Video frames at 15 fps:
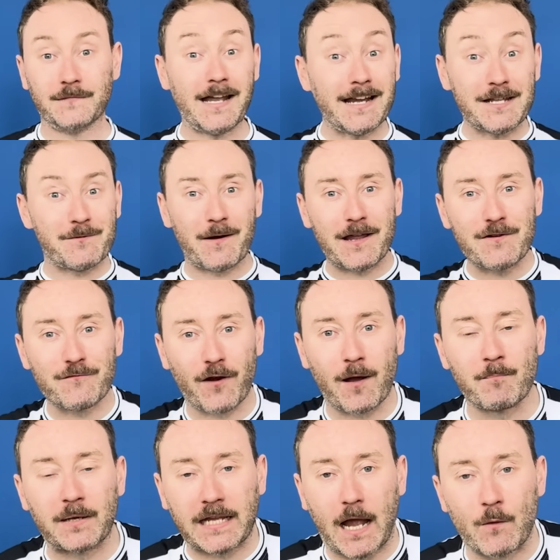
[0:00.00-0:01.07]
Anyway,
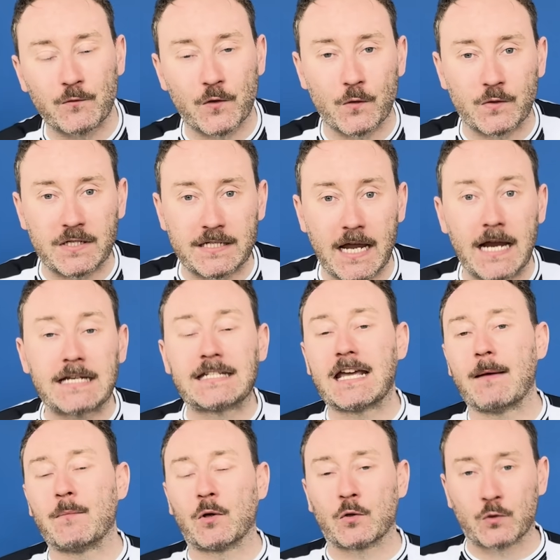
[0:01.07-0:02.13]
rambling outros aside,
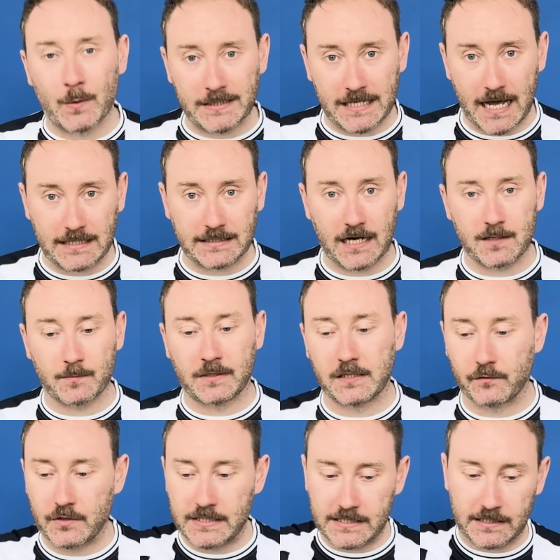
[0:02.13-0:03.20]
get me on Twitter at Adam
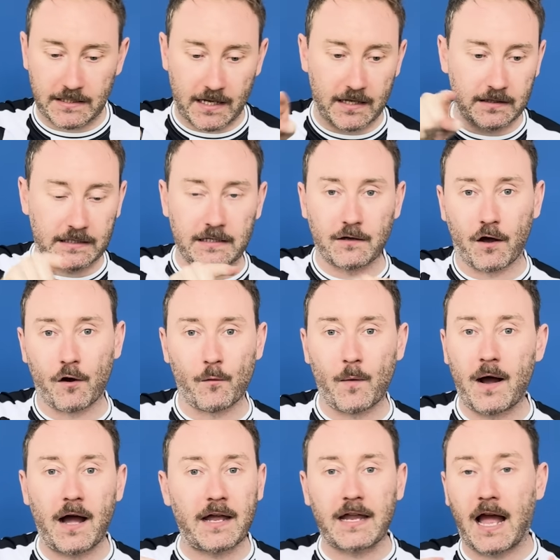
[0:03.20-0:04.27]
Cleary,
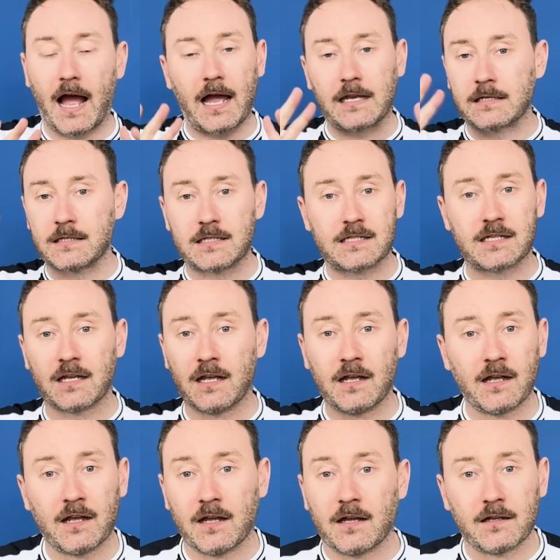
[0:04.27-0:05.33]
C-L-E-R-Y. And
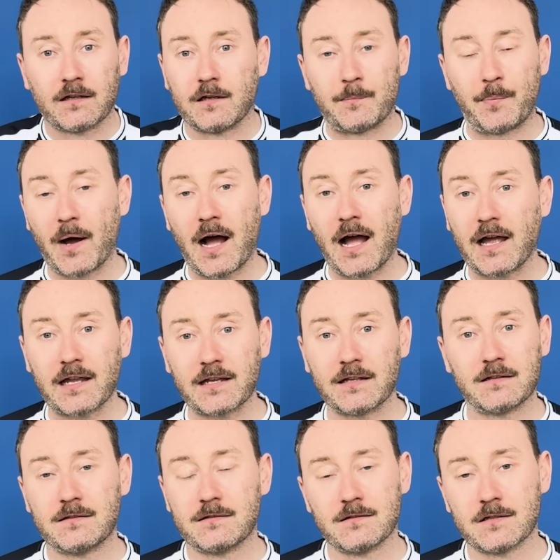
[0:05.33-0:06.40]
goodbye,
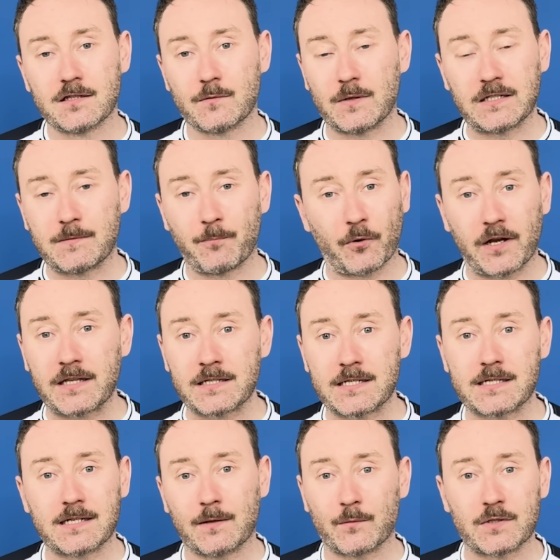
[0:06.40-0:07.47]
sweet
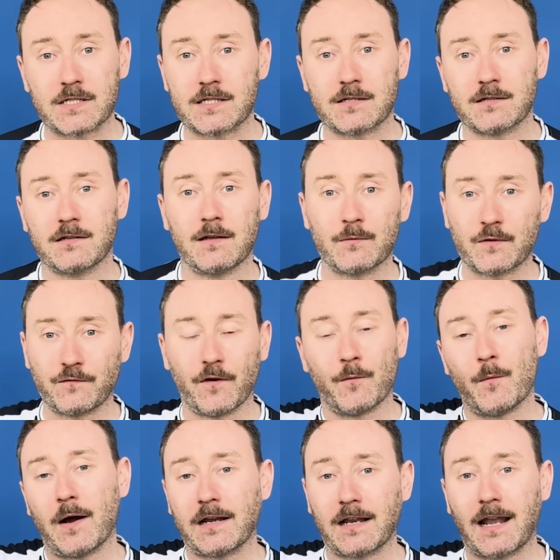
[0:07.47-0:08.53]
prince. It was fun
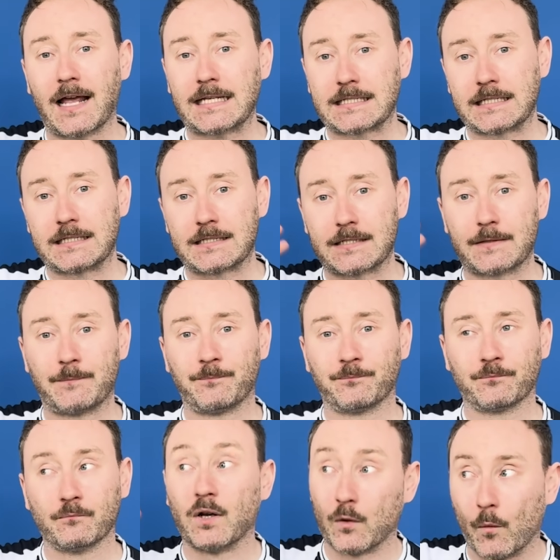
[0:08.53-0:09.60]
while it lasted.
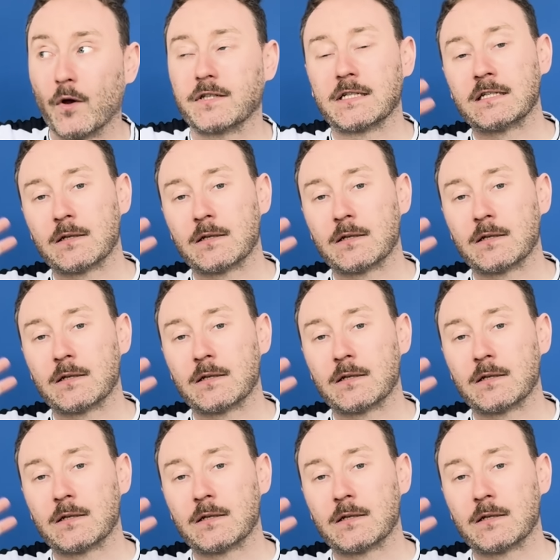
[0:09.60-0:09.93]
Well, it wasn't.